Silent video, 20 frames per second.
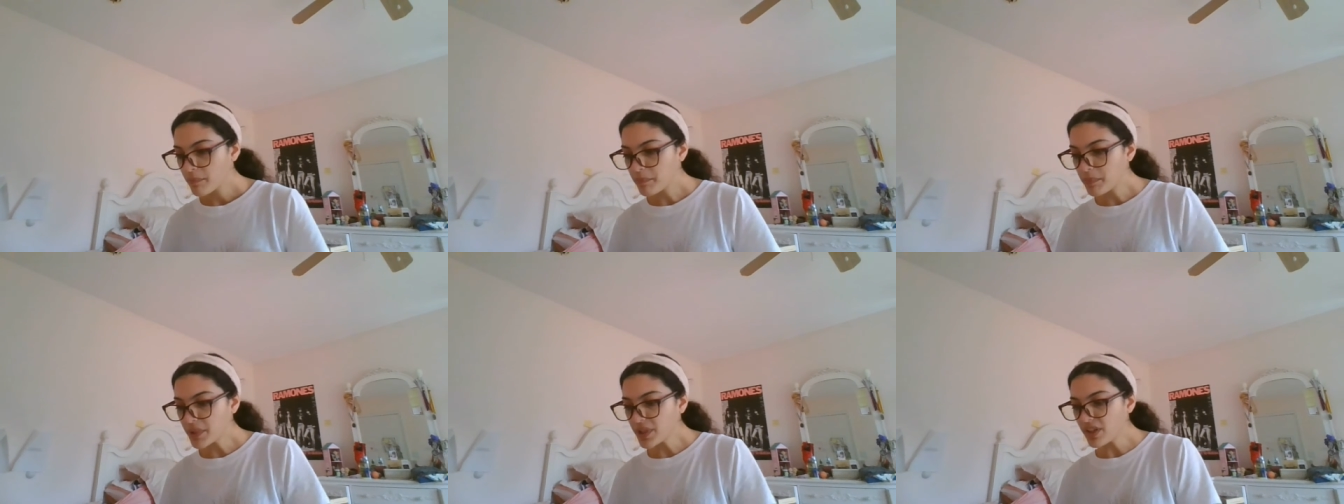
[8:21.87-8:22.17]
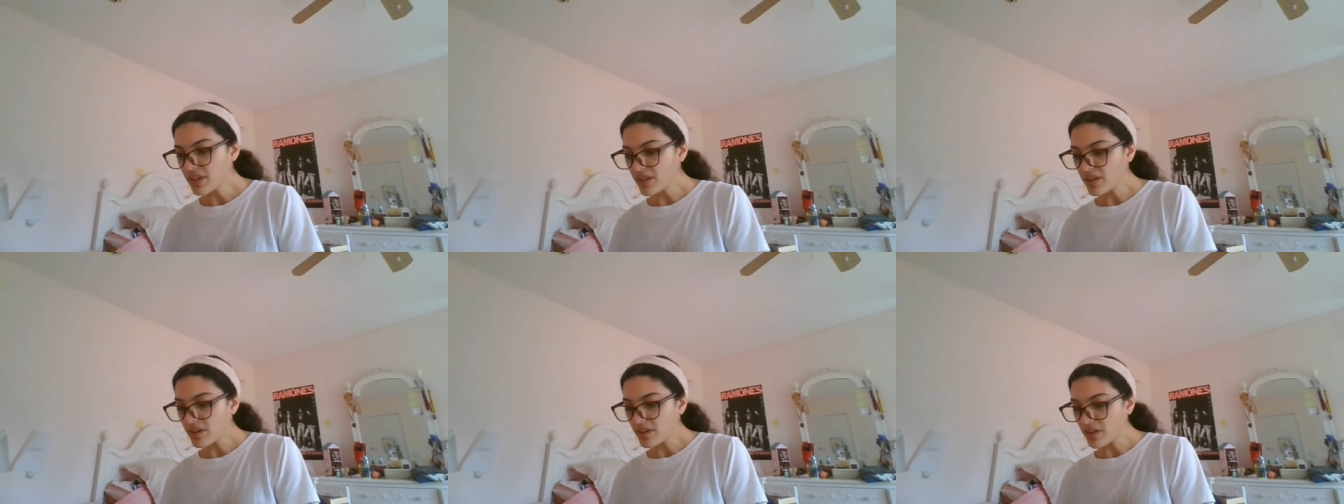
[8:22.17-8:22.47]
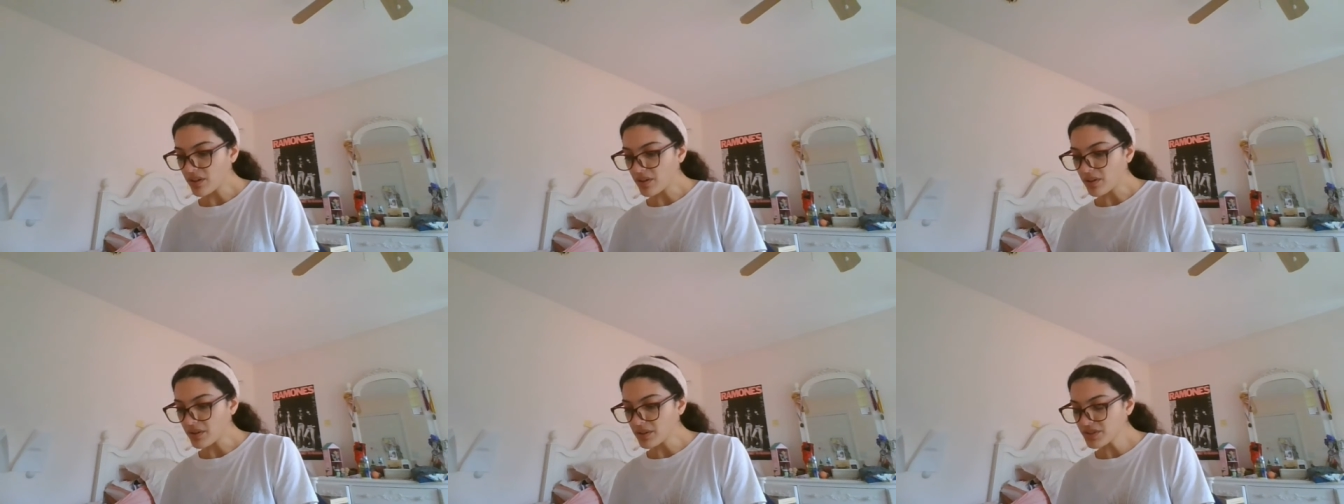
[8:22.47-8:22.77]
but
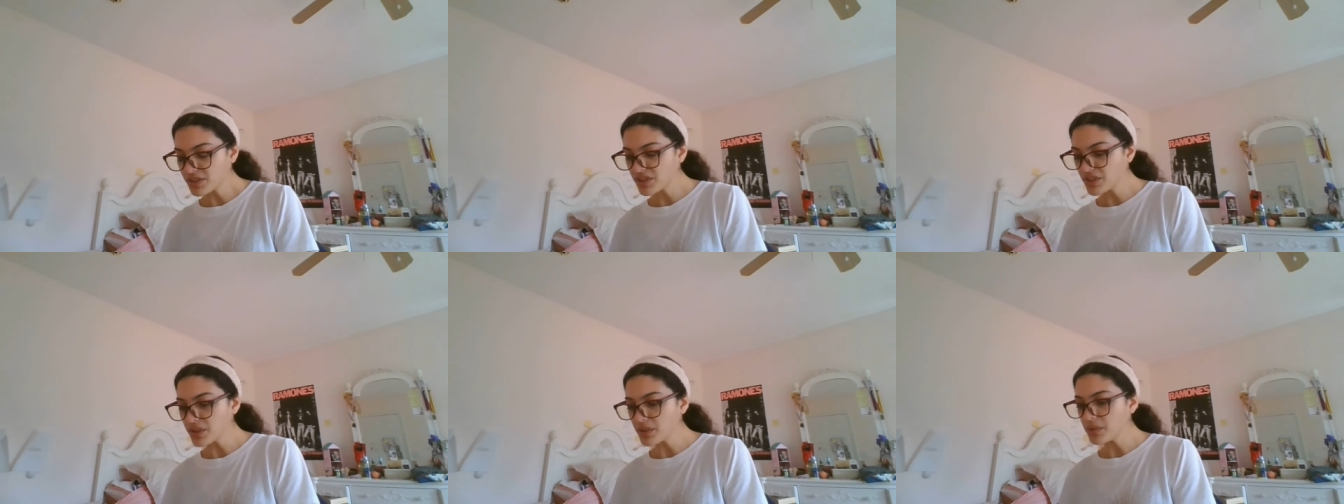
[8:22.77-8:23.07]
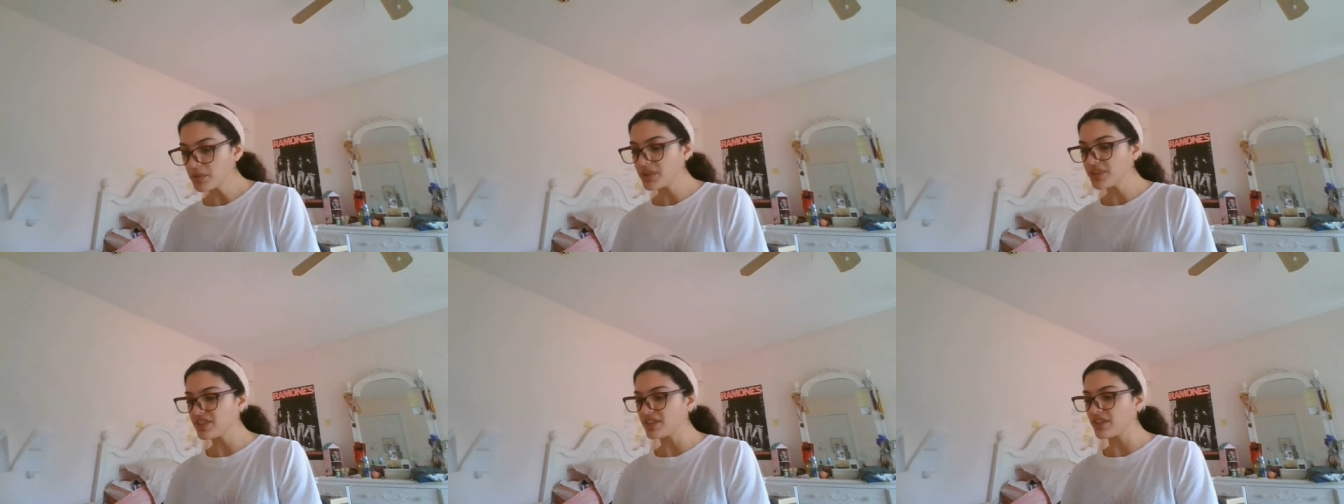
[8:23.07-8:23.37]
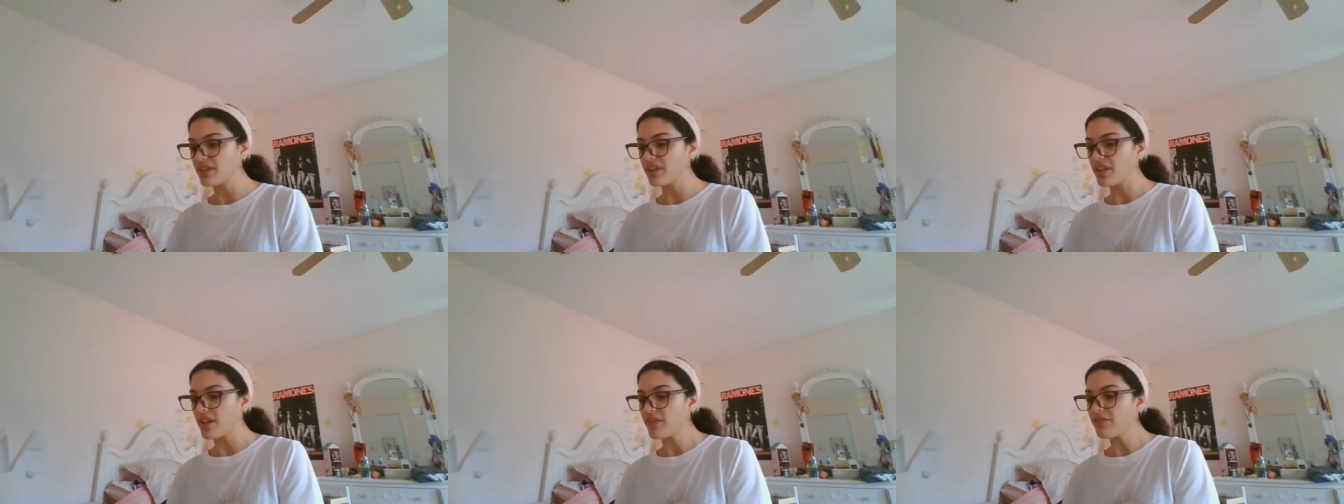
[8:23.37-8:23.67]
also
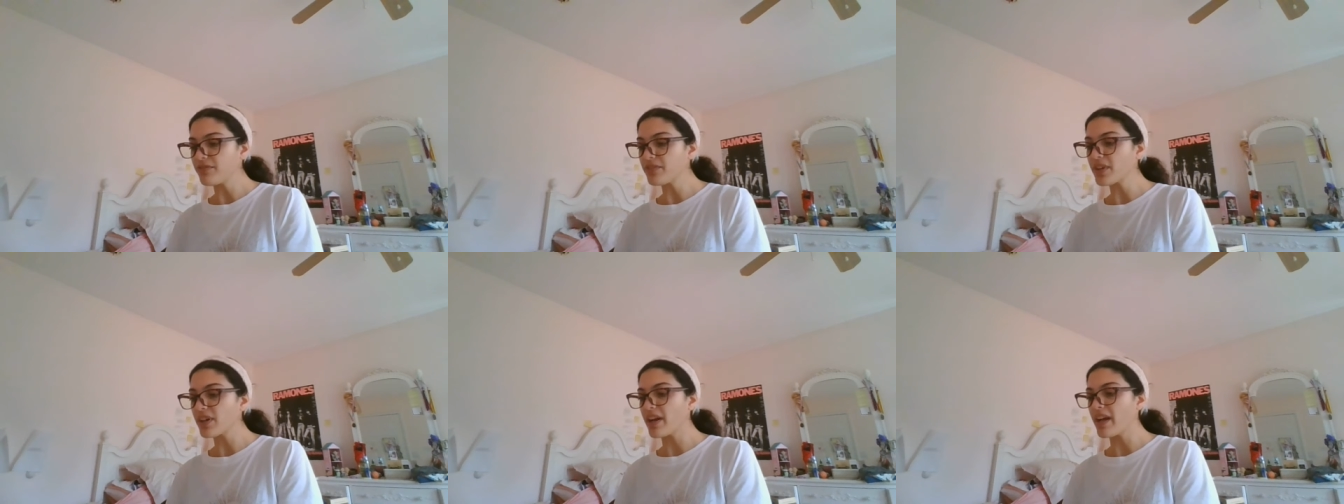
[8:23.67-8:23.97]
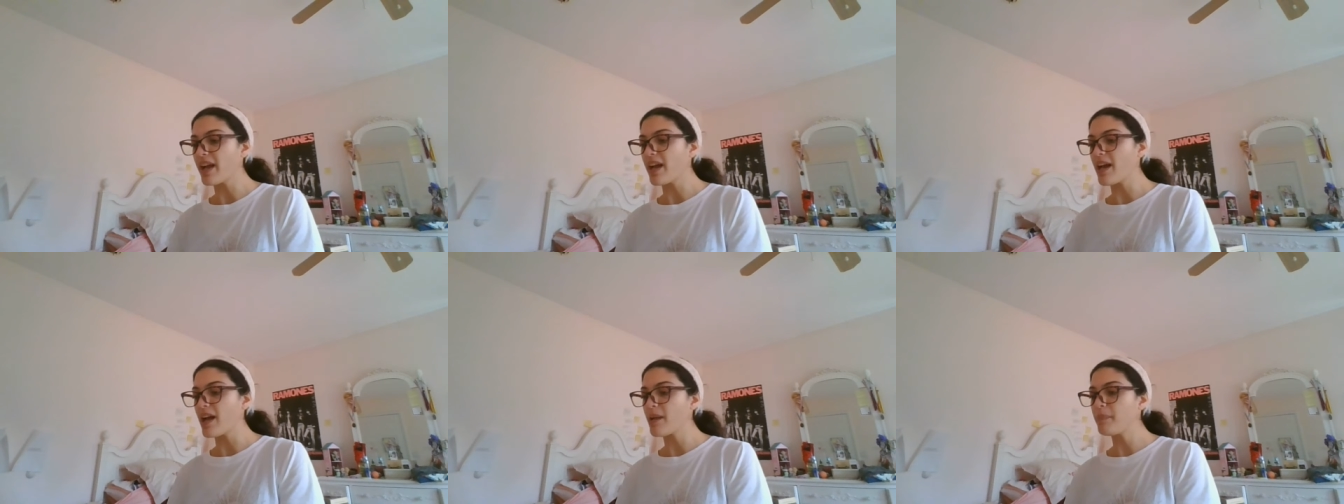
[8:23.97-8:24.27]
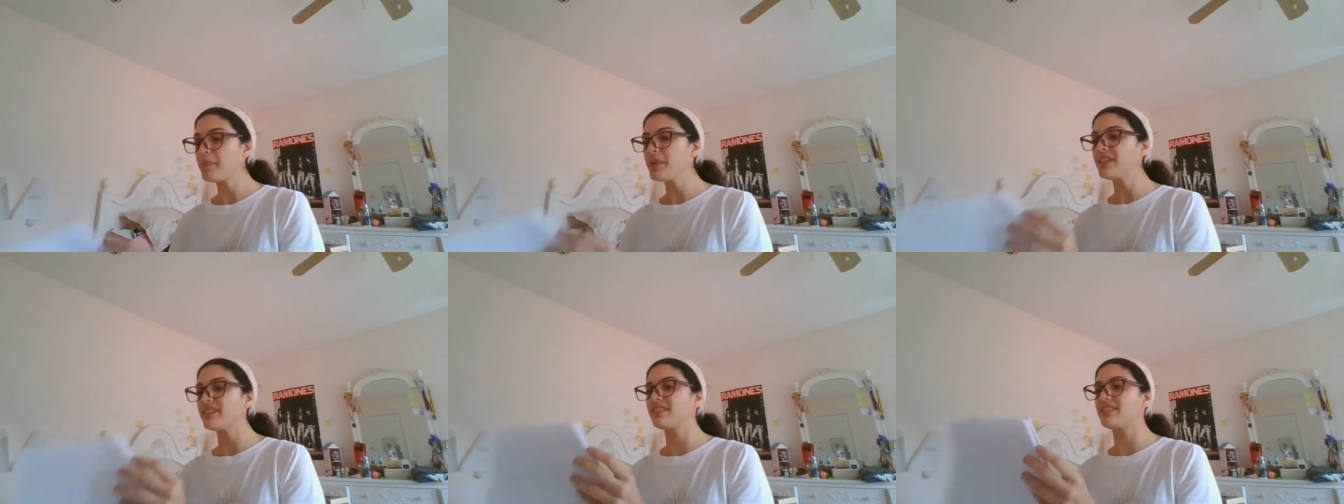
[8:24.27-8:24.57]
his love for
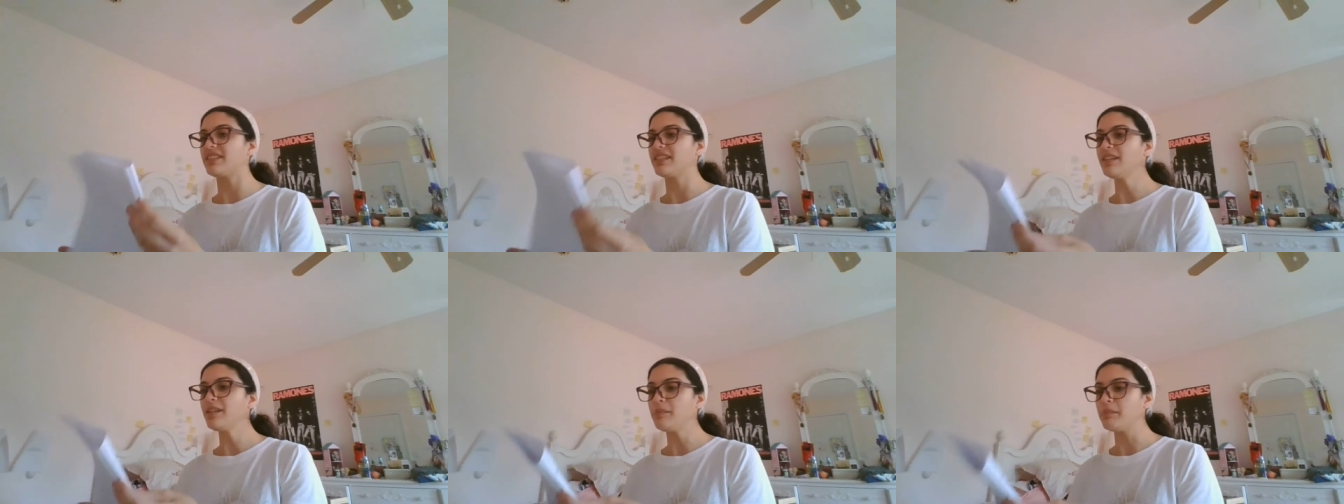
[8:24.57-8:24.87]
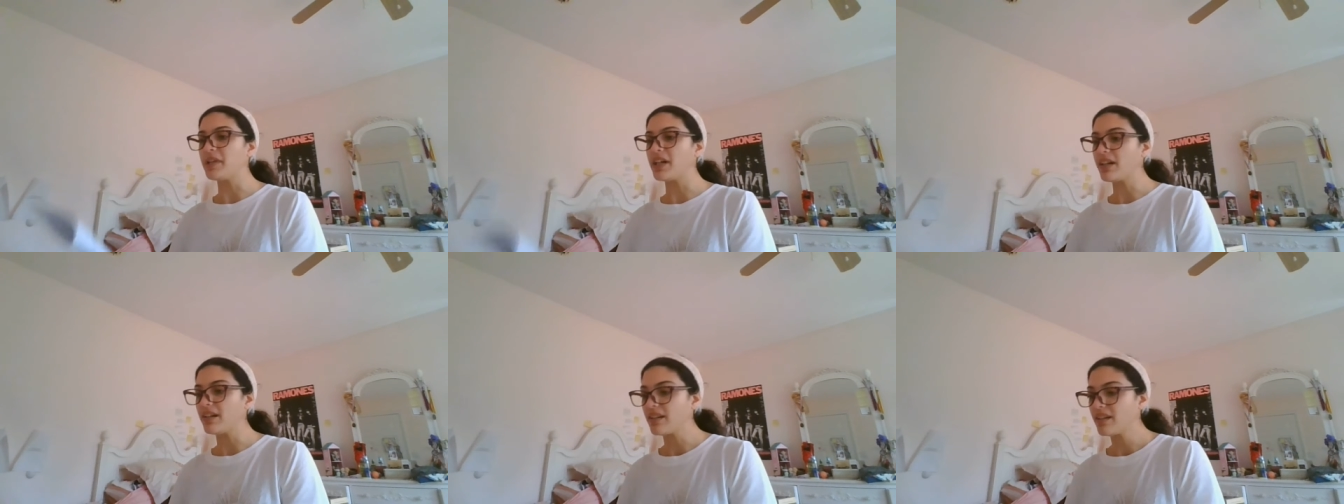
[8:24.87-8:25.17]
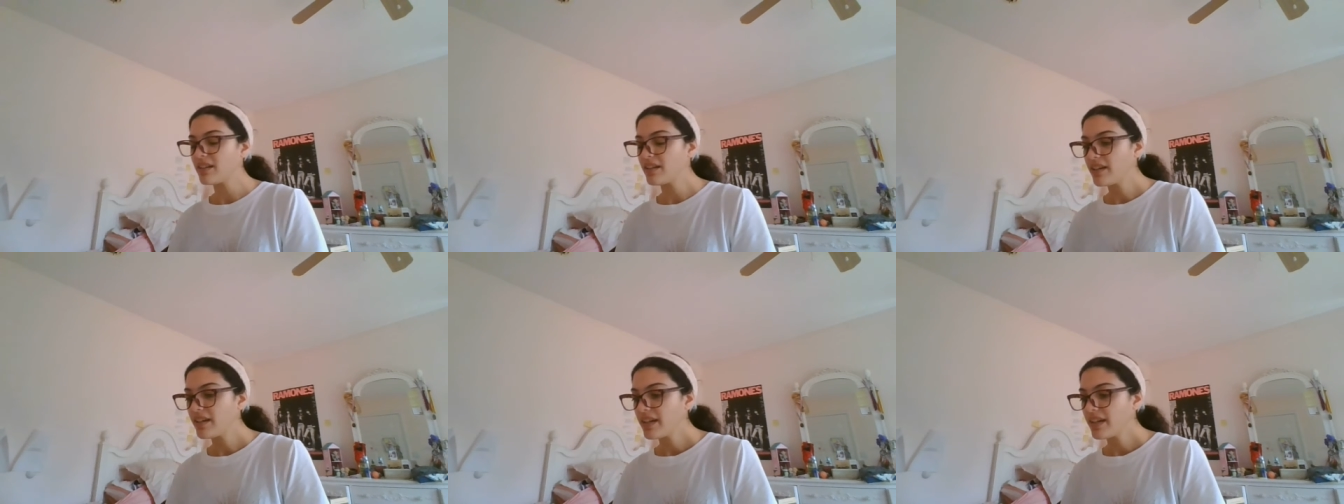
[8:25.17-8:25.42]
epic cinema.